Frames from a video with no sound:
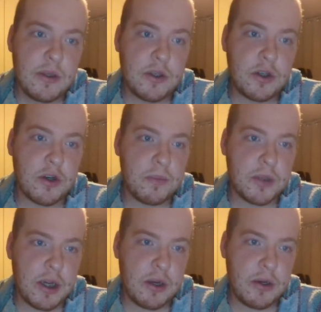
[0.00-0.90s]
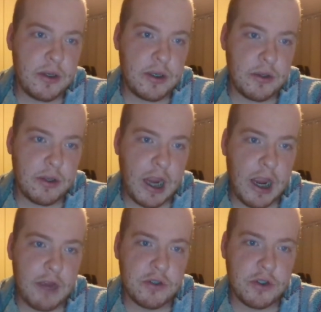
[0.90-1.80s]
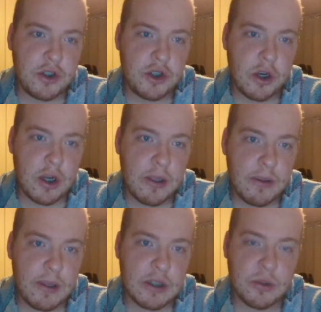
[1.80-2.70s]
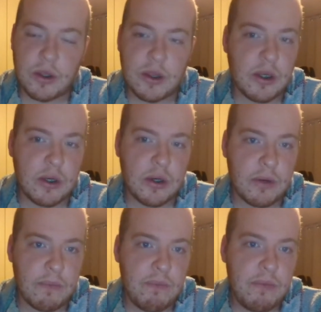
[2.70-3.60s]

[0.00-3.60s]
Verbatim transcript: The drum sounded until the cavern shook as with thunder.